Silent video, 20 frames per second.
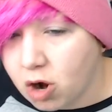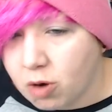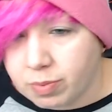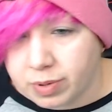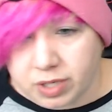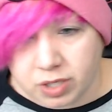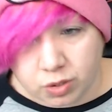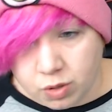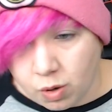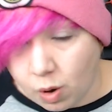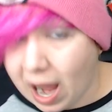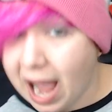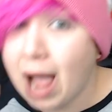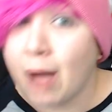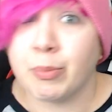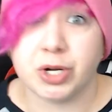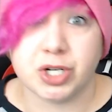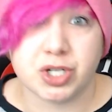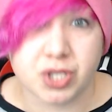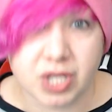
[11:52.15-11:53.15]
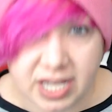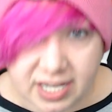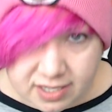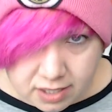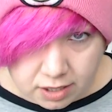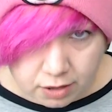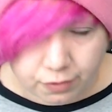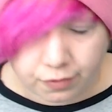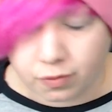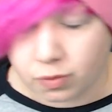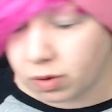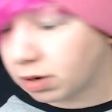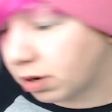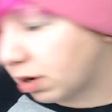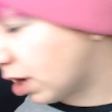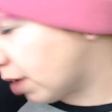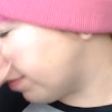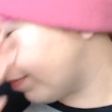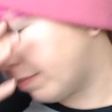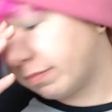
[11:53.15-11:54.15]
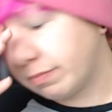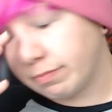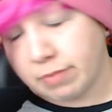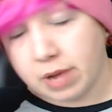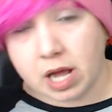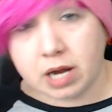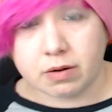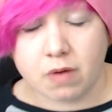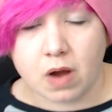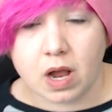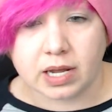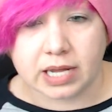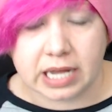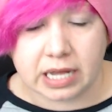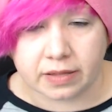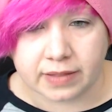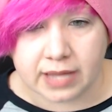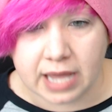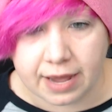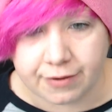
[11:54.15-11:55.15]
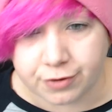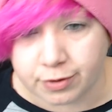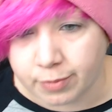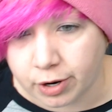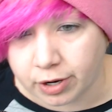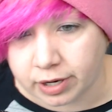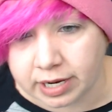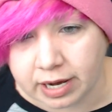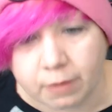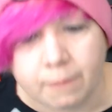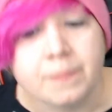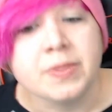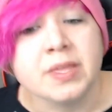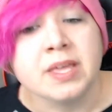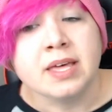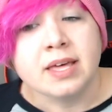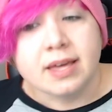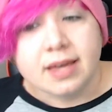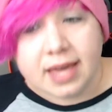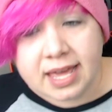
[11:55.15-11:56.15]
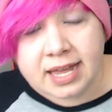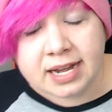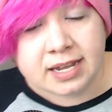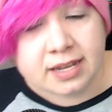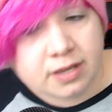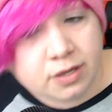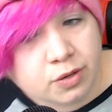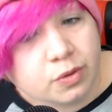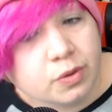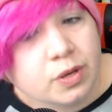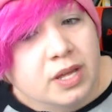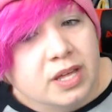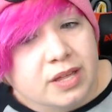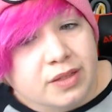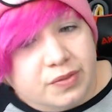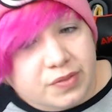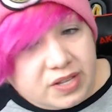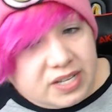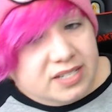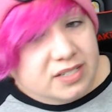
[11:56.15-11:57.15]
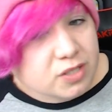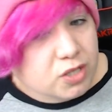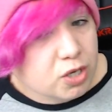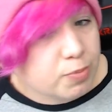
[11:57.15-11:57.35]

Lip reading: But you know how much they sell for on Mandarake on the aftermarket now. Anywho, this little